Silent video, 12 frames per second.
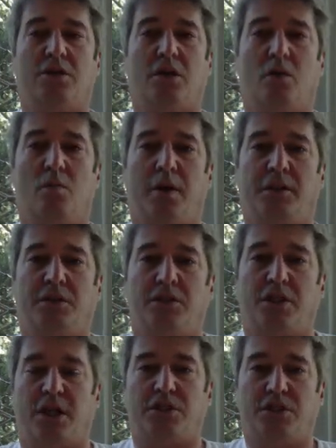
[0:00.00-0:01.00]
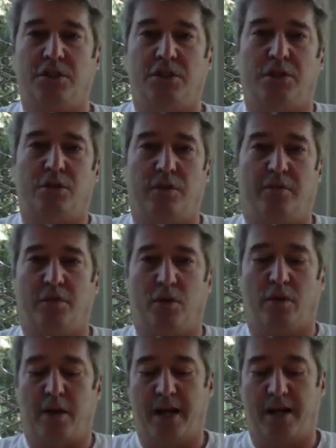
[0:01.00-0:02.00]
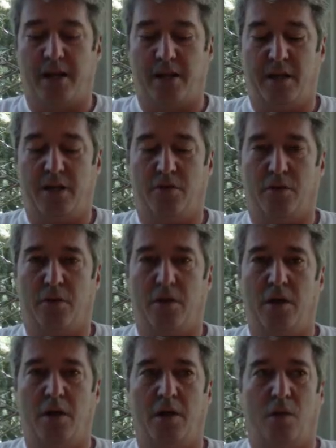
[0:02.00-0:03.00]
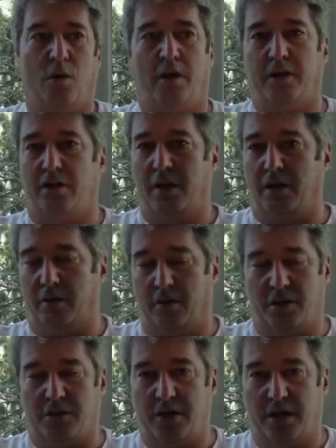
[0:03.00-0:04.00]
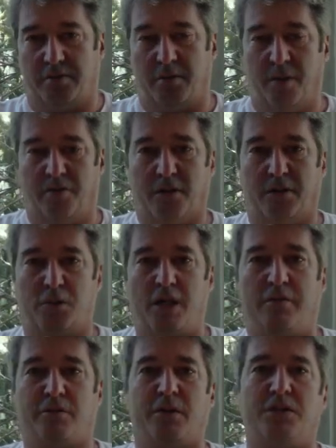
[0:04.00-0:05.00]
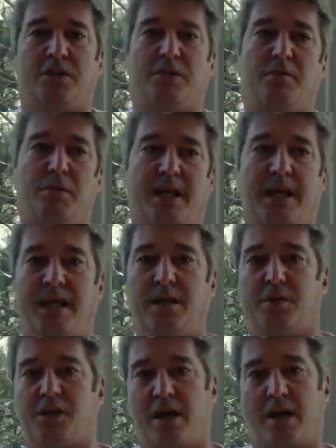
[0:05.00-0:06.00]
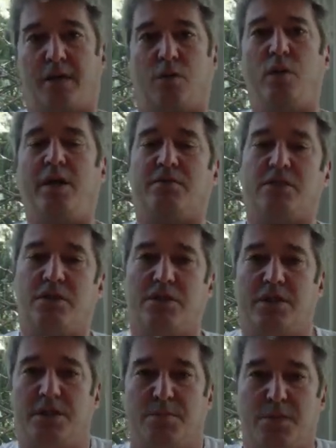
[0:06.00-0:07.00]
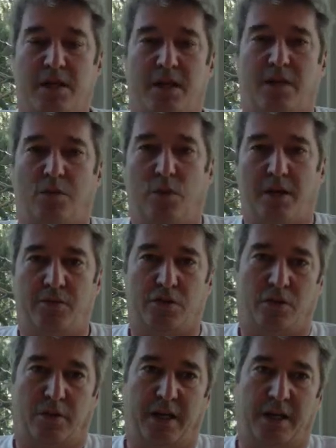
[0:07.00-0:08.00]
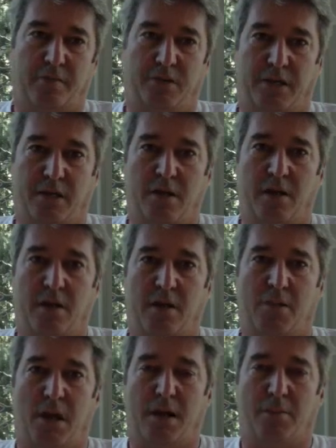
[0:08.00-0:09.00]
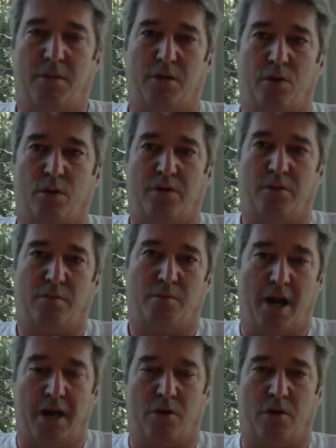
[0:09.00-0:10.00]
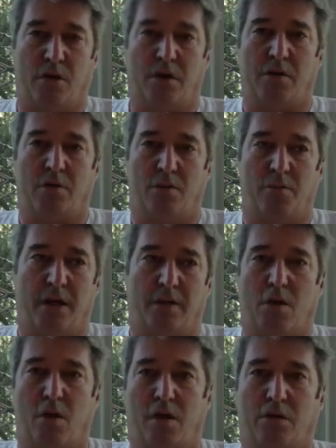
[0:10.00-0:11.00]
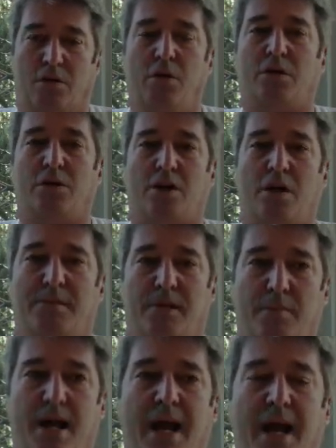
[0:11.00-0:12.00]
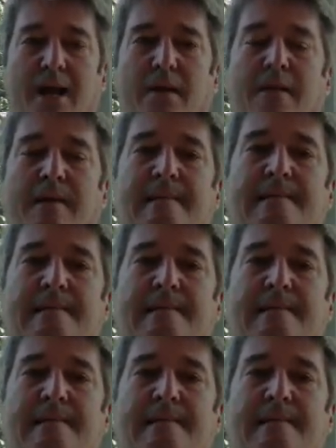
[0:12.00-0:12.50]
So my suggestion to you, if you are hanging either, well, it doesn't have to be Phillip Jeffries. It could be any metallic weave, since these metallic weaves are getting pretty popular with Mylar or Mylar looks coming back.